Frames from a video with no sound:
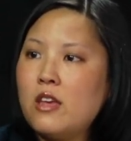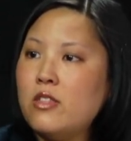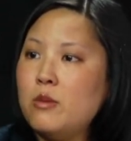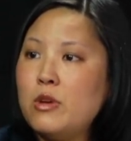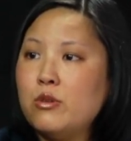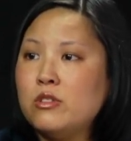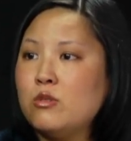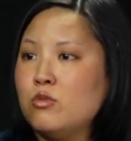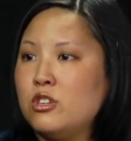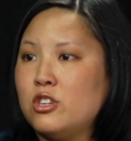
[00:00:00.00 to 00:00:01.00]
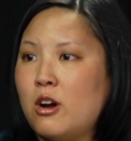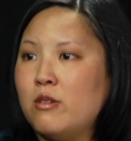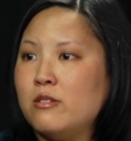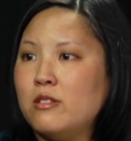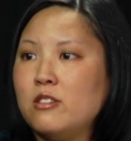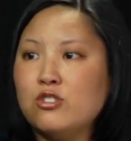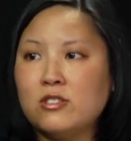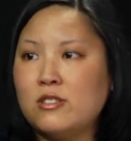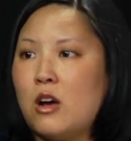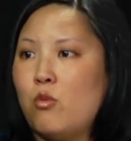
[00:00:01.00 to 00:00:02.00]
They may only reach out
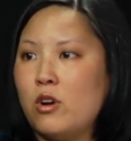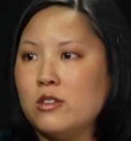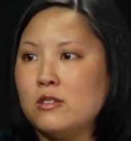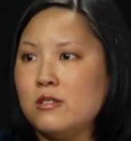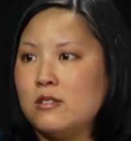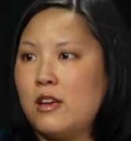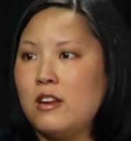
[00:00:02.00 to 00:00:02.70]
just that once,